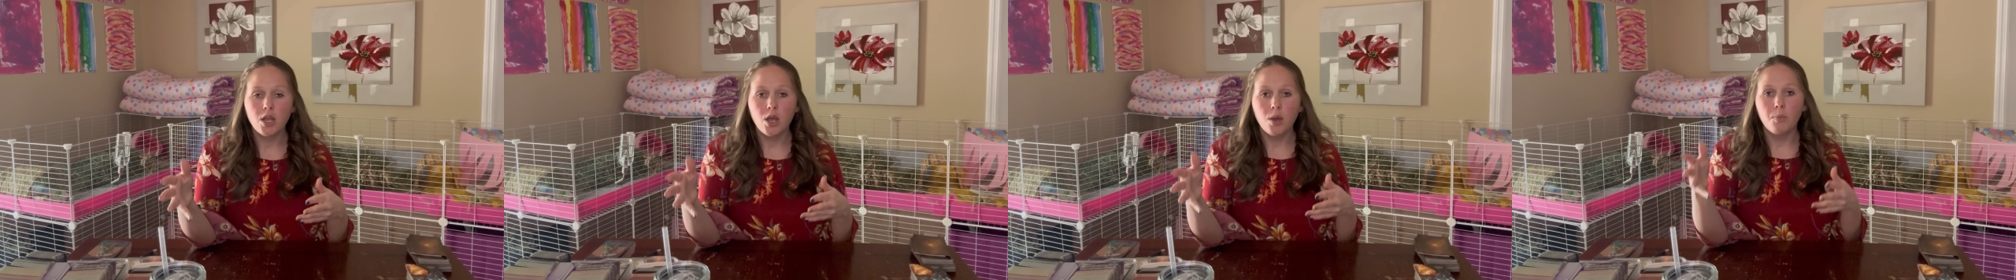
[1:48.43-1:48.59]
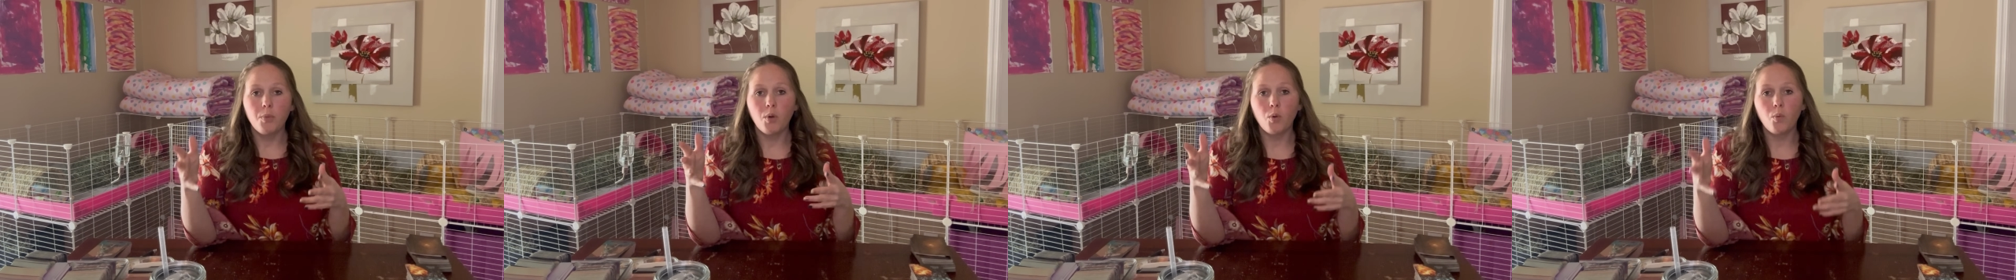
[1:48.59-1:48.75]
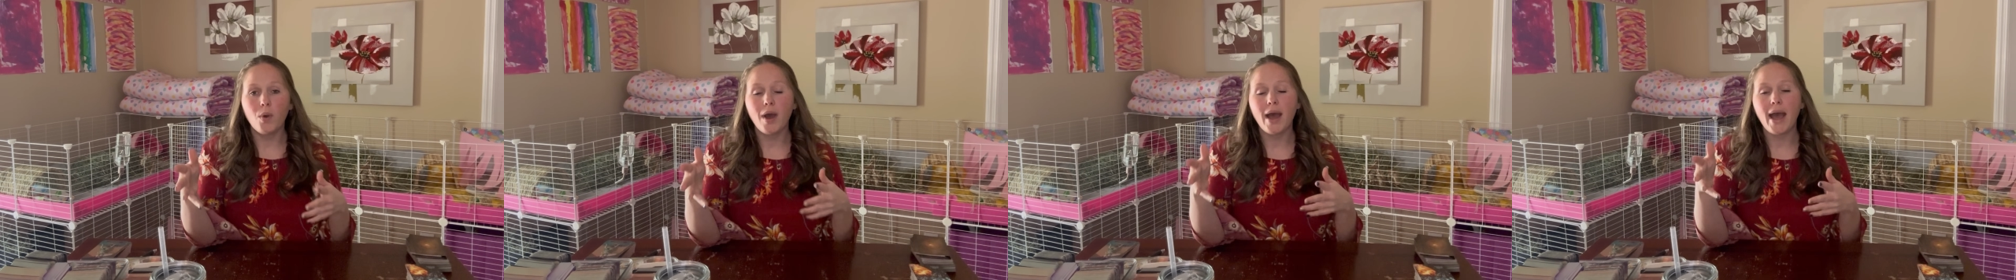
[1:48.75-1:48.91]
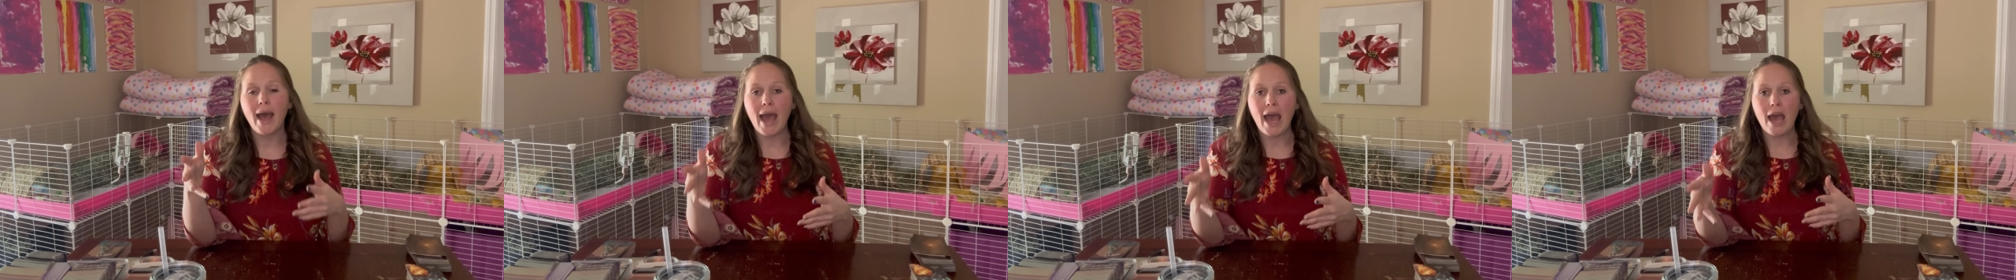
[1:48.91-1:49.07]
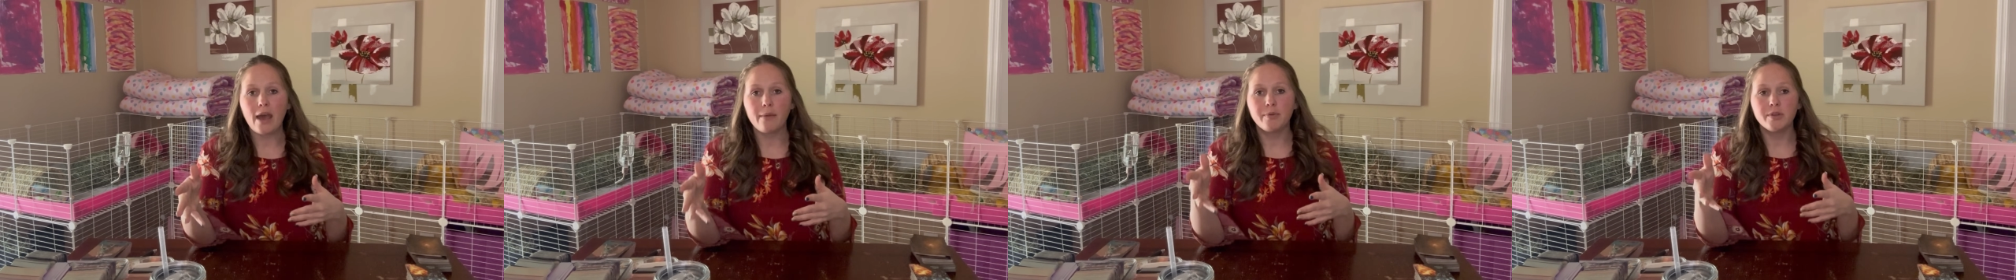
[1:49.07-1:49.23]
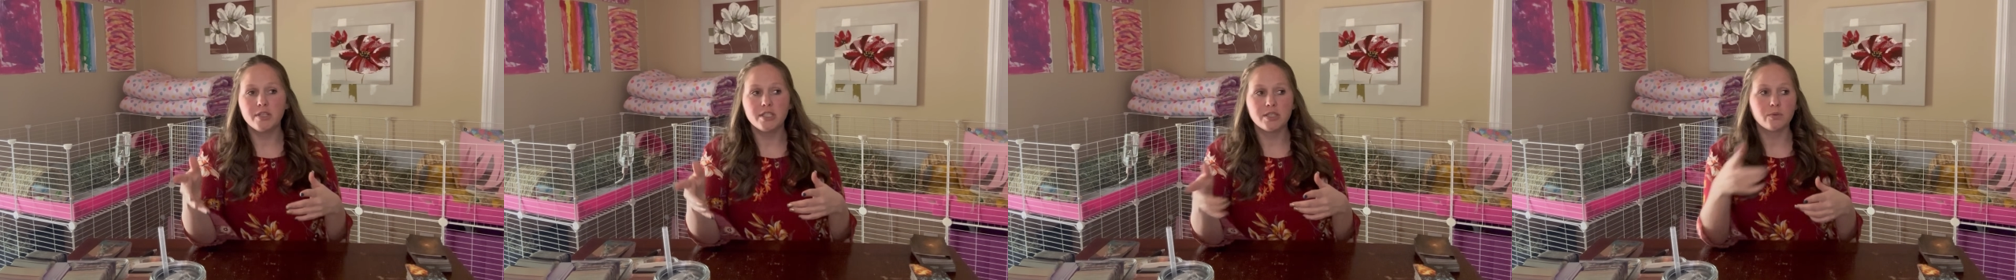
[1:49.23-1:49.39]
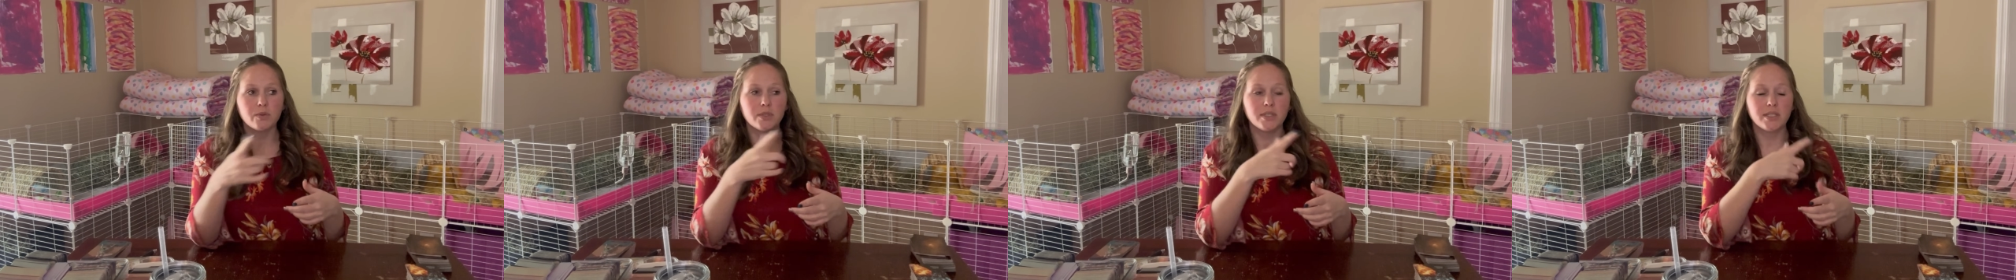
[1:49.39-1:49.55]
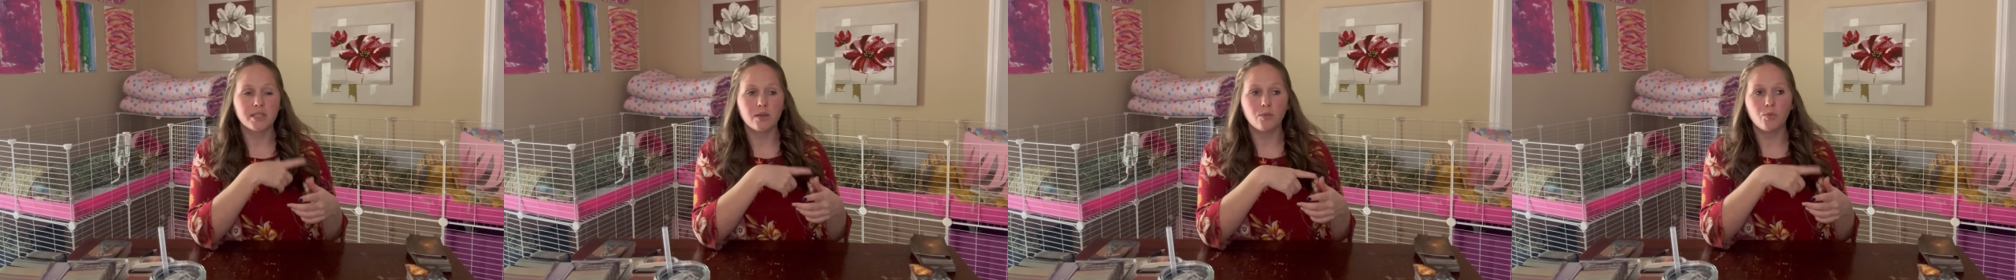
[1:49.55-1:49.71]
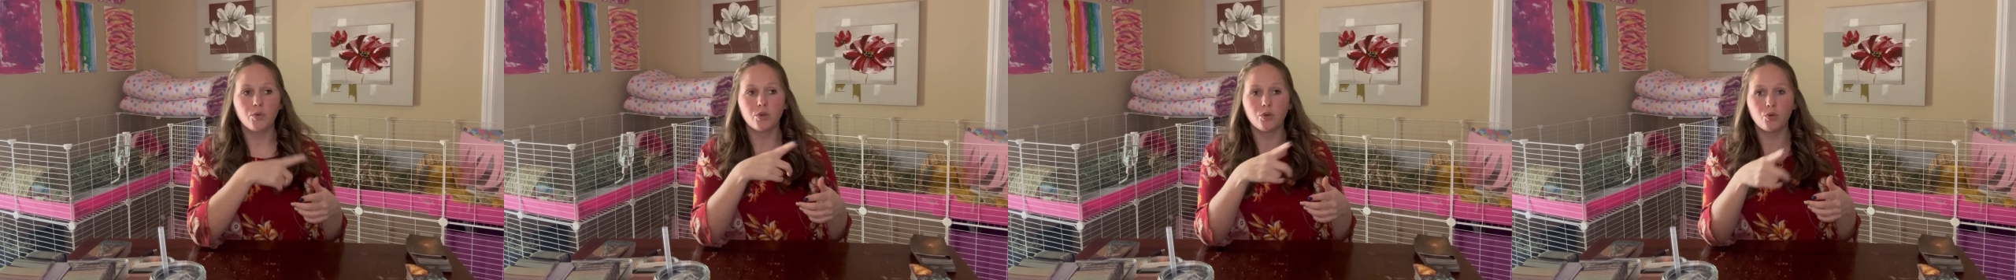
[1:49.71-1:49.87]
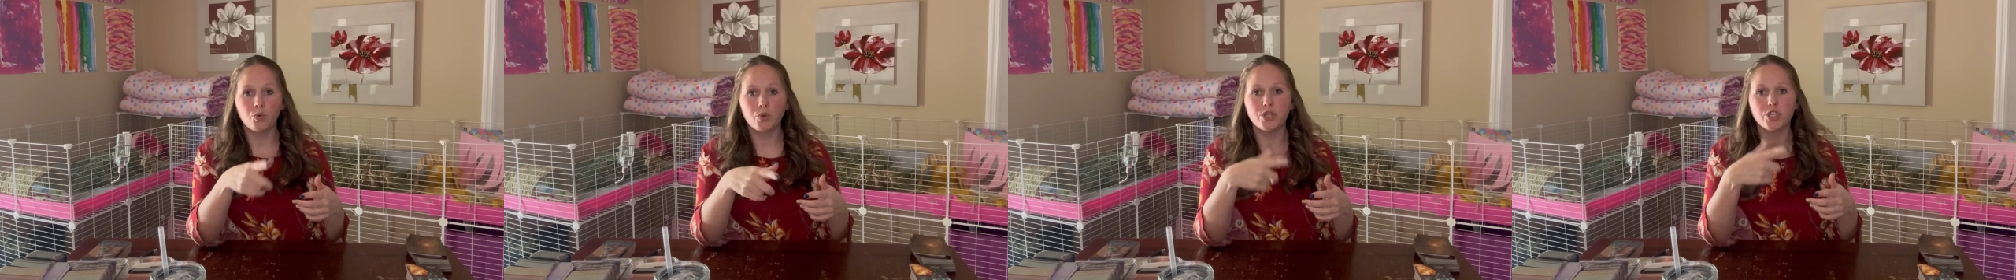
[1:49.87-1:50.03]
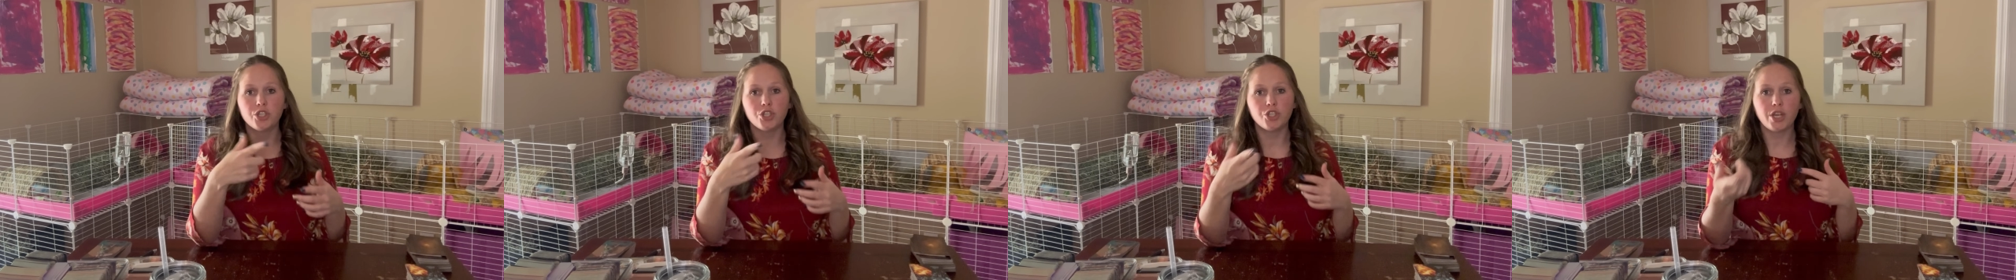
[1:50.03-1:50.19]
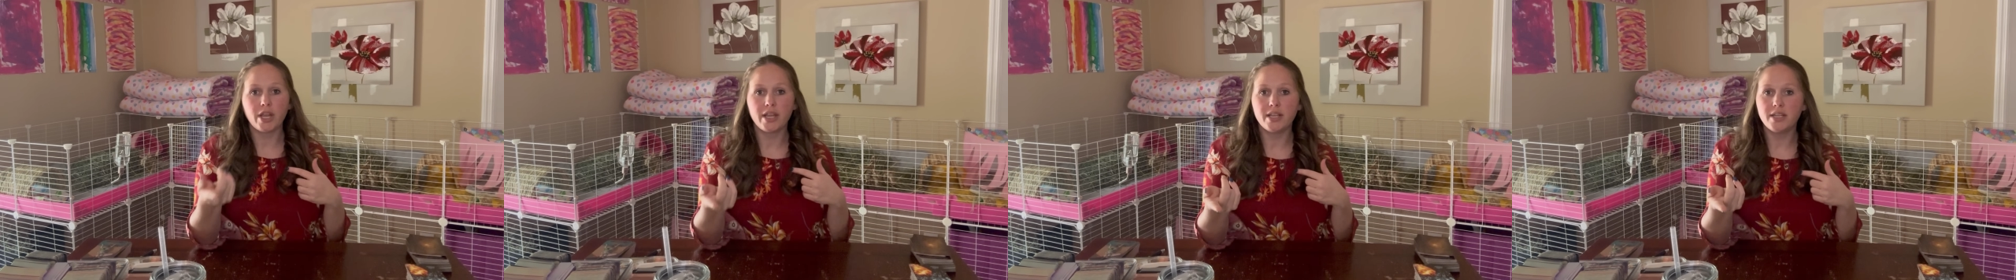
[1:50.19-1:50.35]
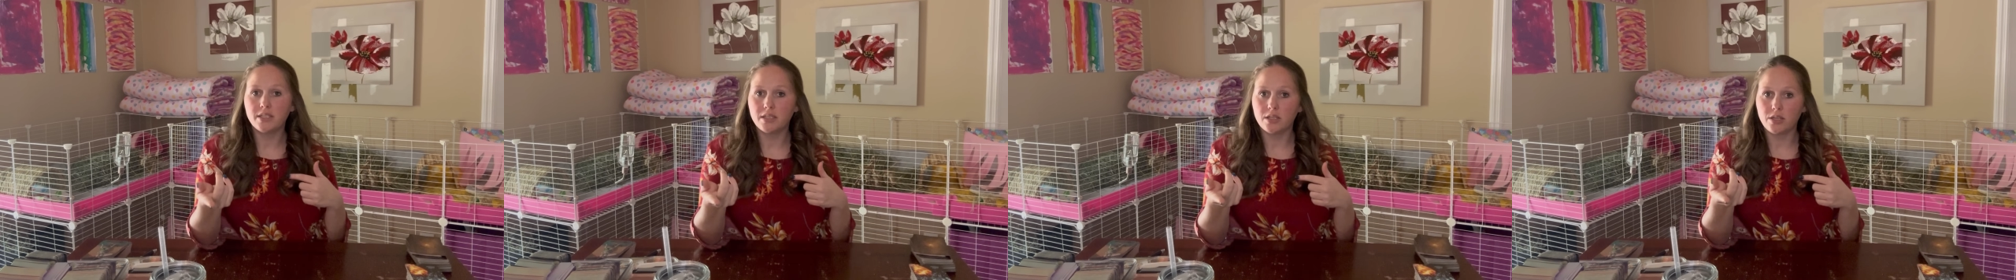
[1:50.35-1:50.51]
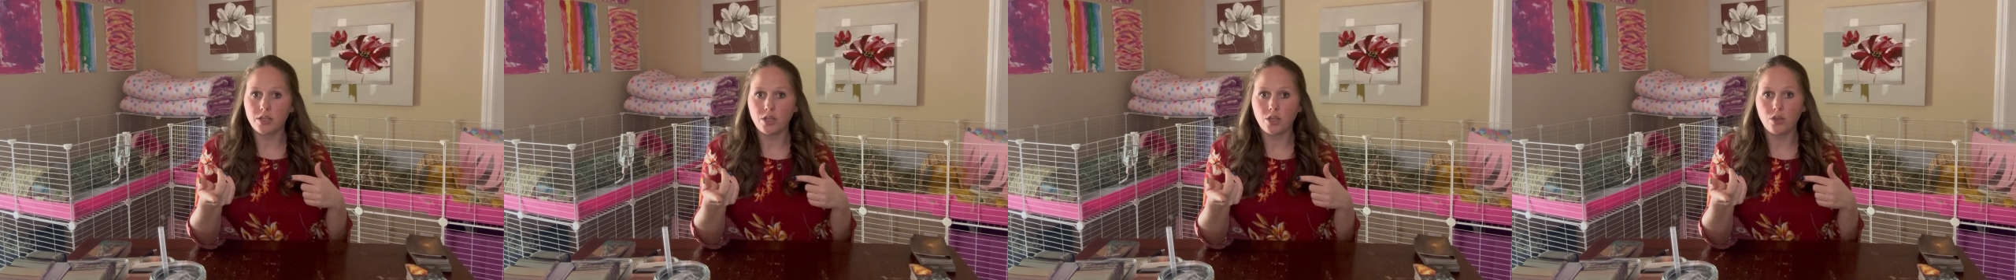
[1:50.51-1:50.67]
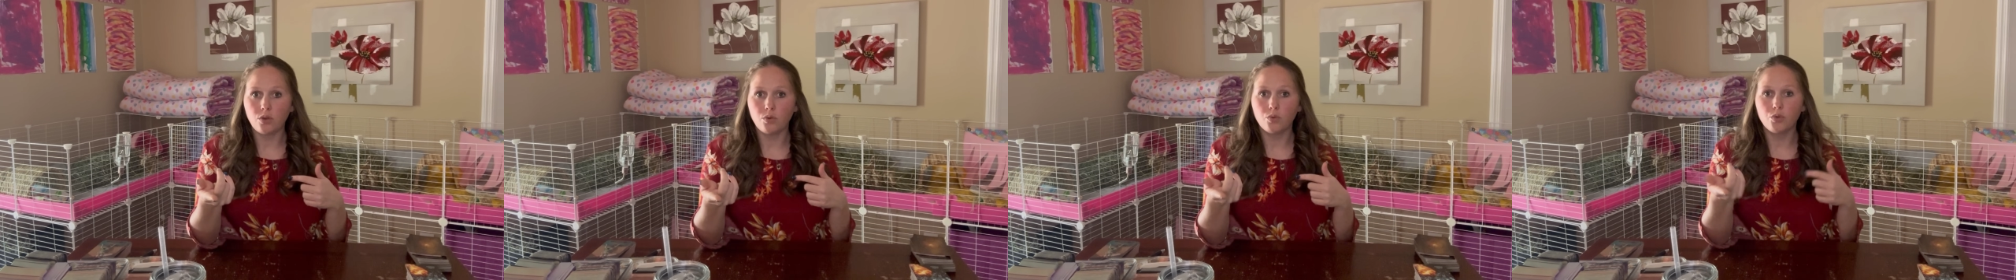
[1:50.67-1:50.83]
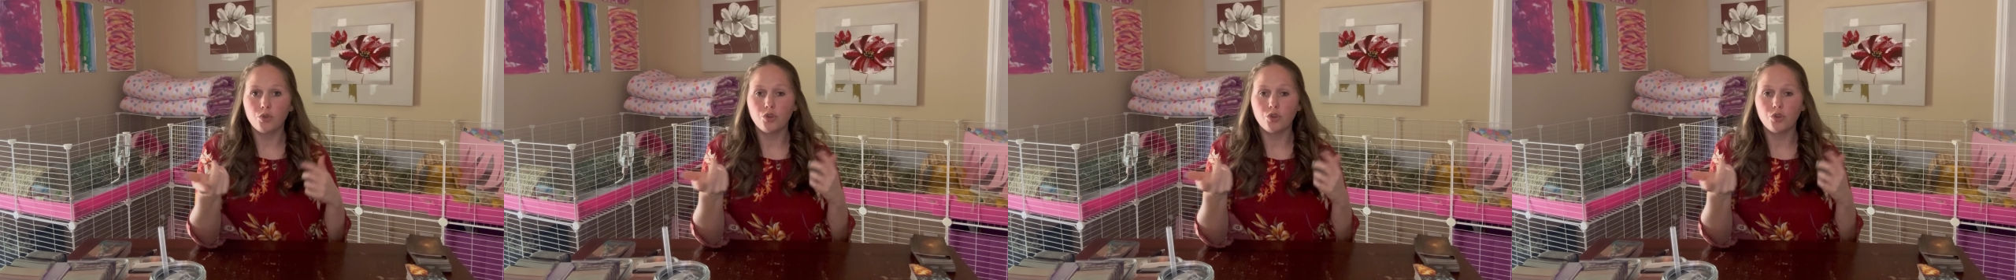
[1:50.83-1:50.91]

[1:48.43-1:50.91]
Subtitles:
But what happens when someone quits chasing you?